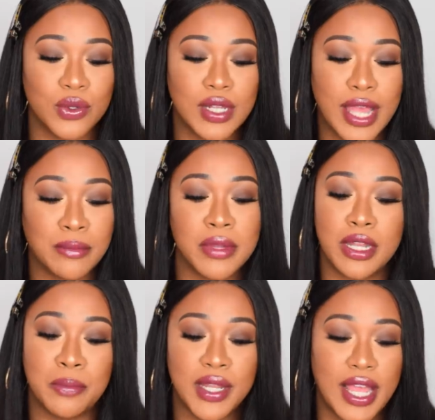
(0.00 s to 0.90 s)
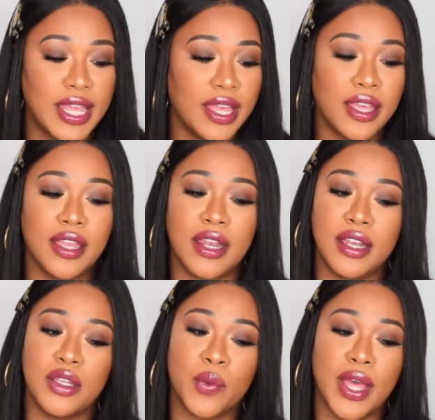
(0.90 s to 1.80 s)
or like manipulate it in
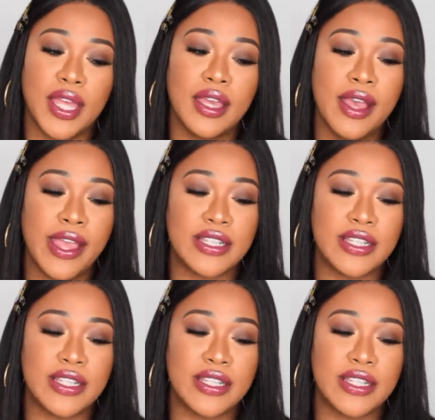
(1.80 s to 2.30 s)
any way.